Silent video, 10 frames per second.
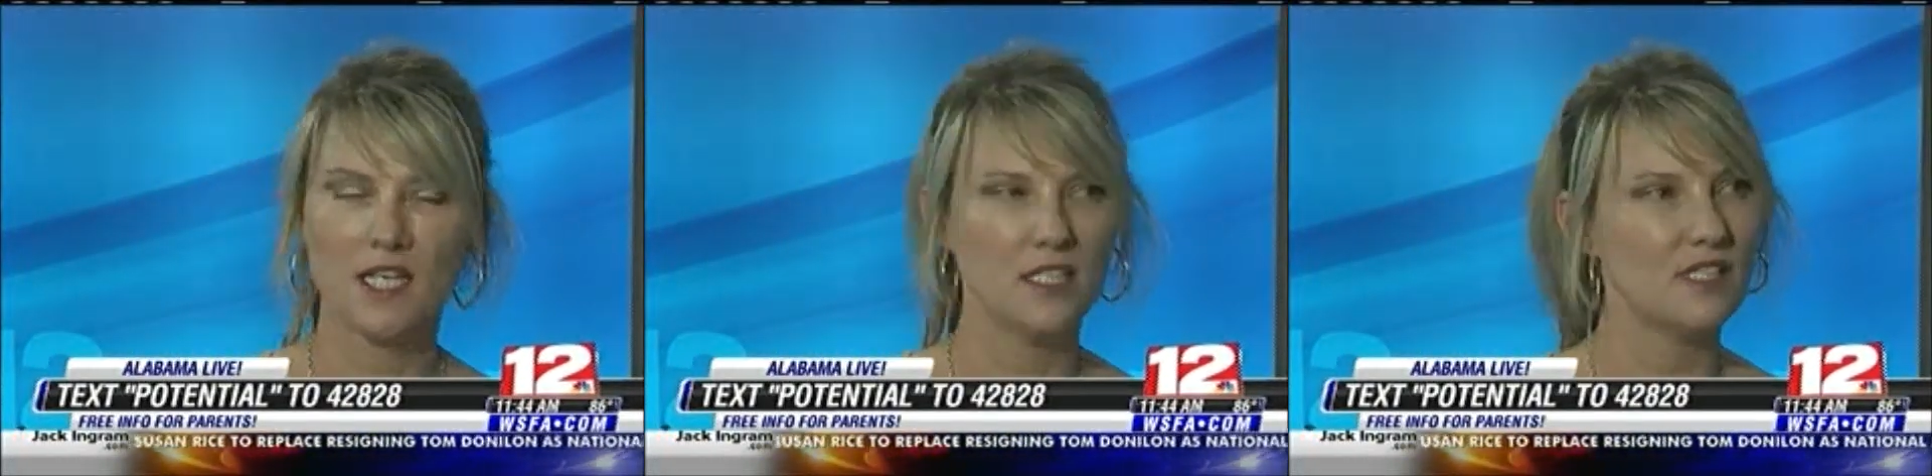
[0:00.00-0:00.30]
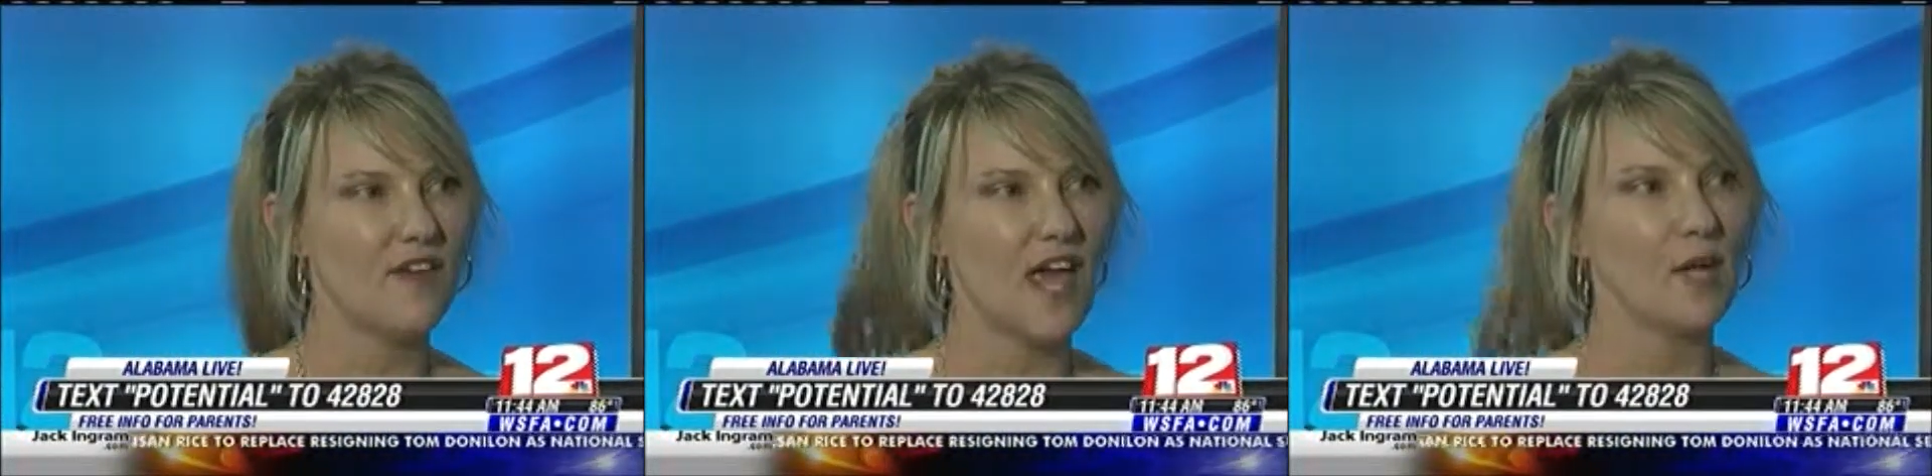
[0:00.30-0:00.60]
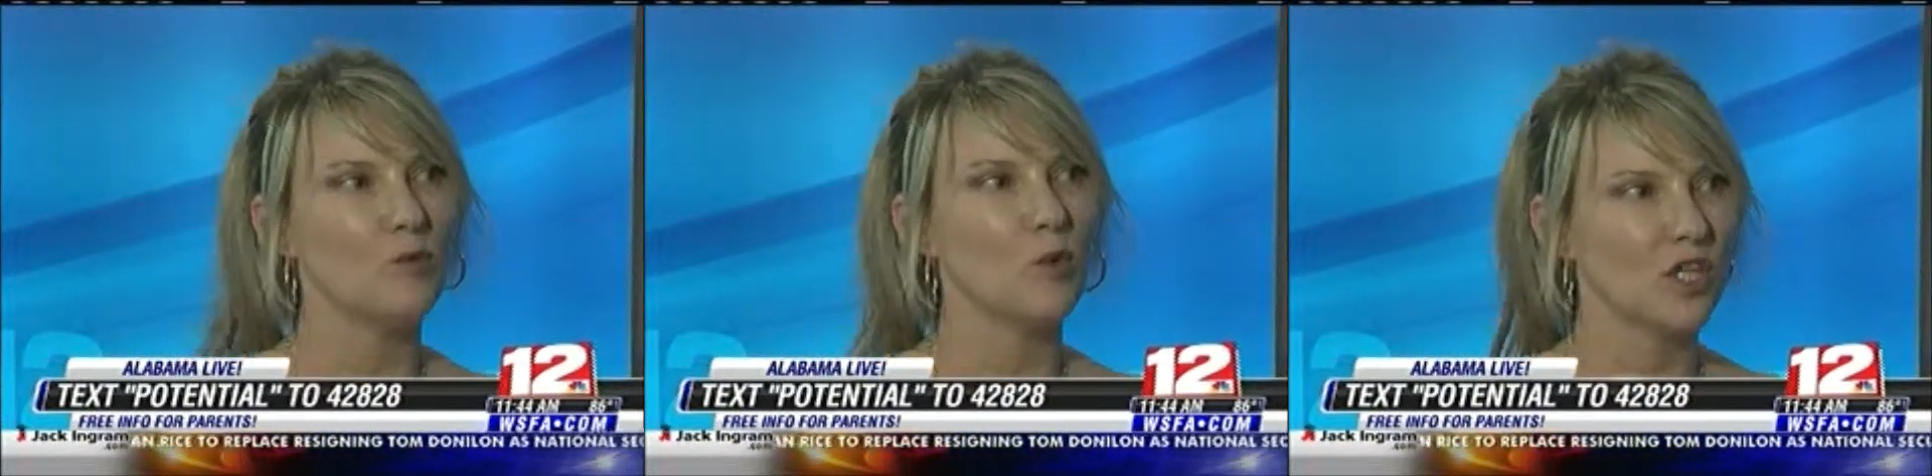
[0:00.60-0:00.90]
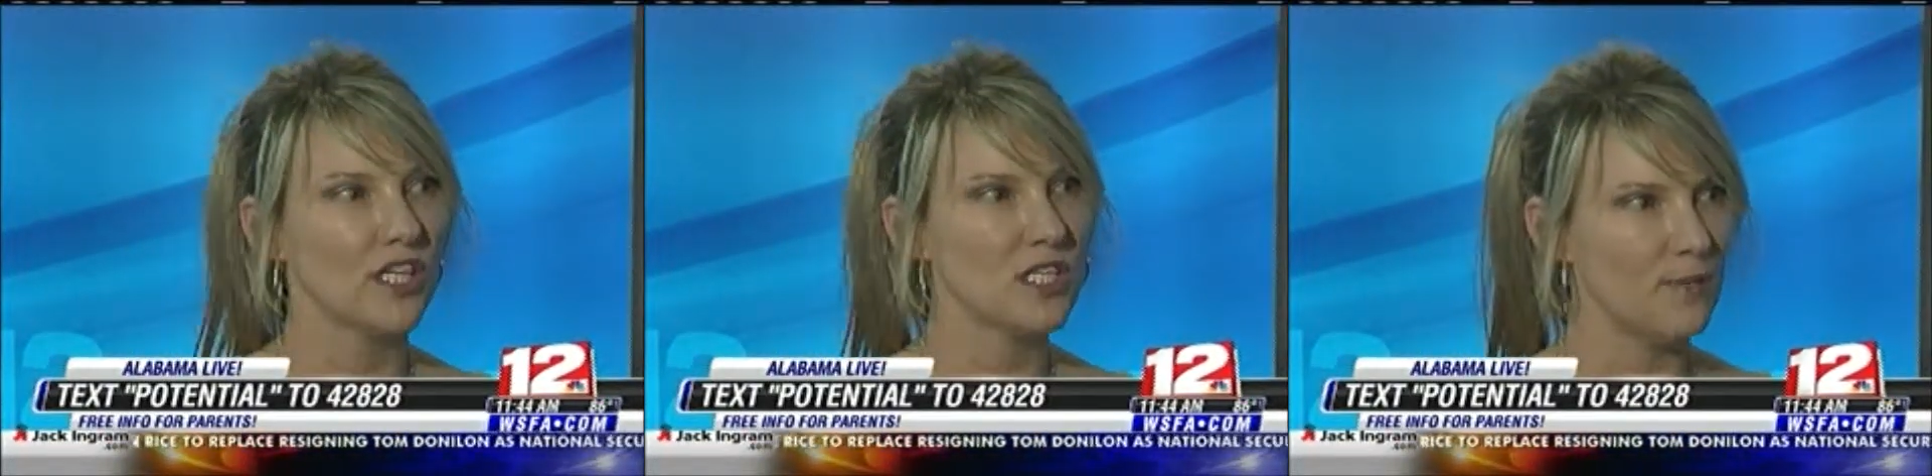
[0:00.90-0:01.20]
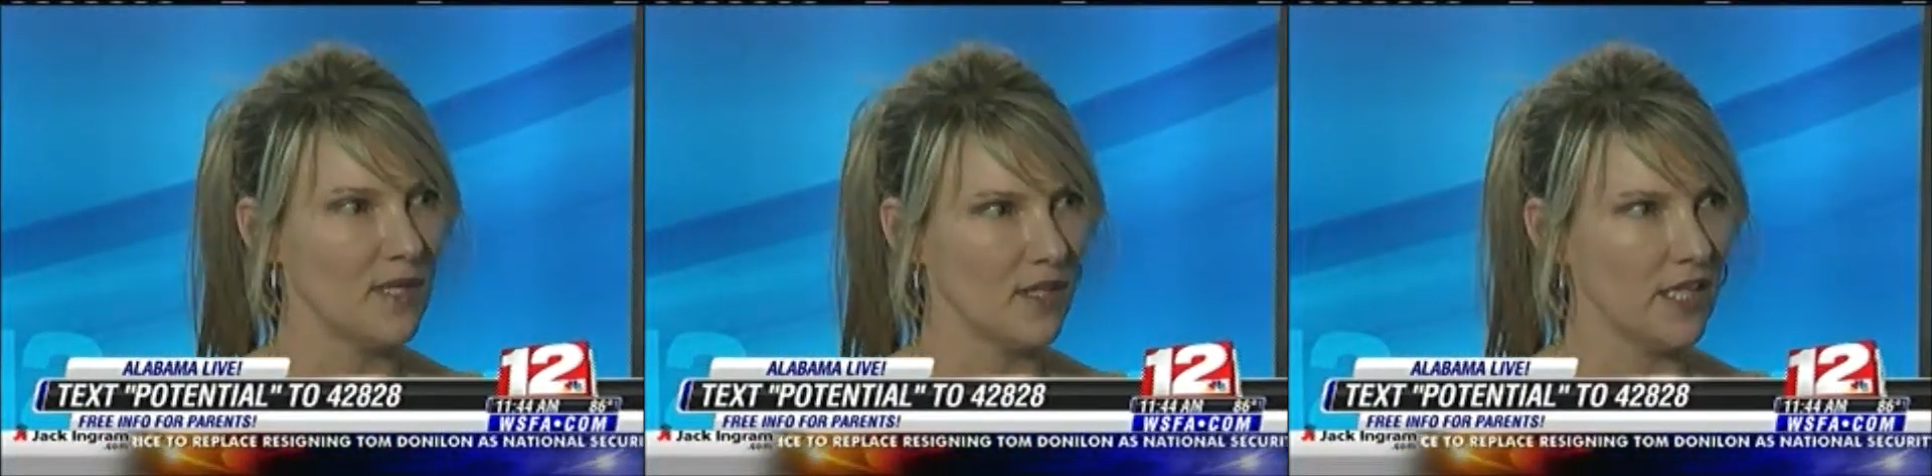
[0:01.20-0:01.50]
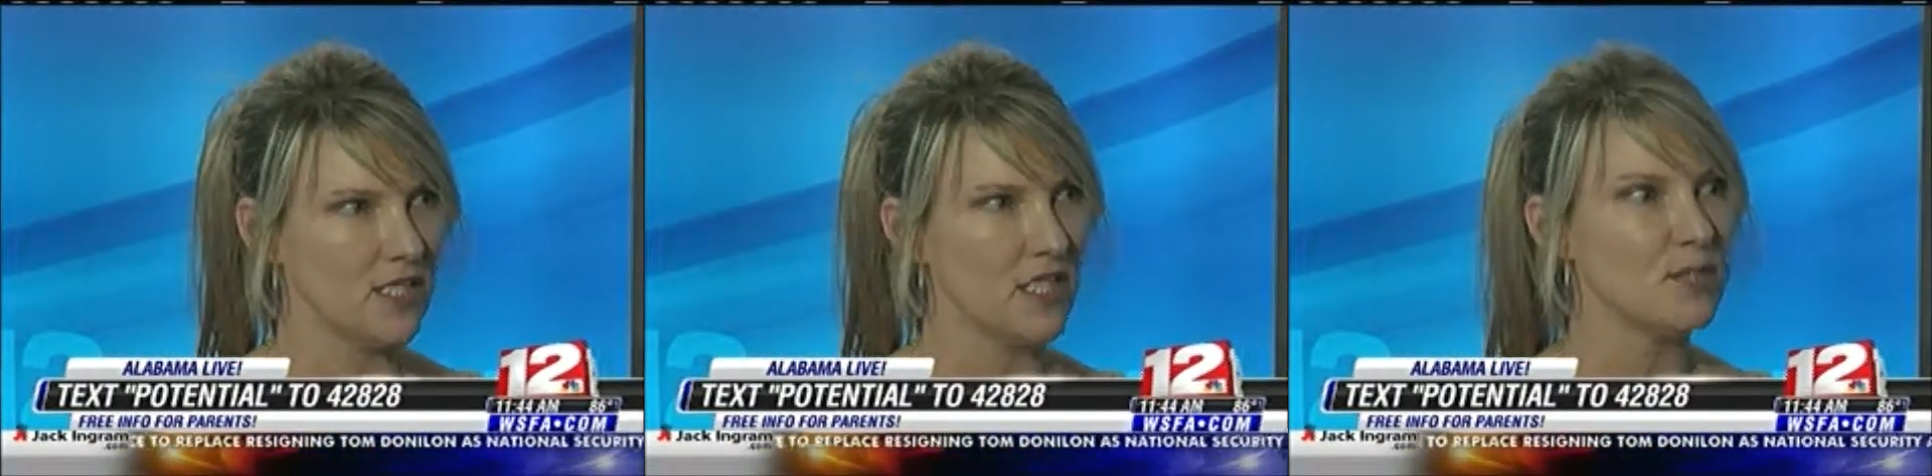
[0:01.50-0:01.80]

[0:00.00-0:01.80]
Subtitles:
that kids have had work experience,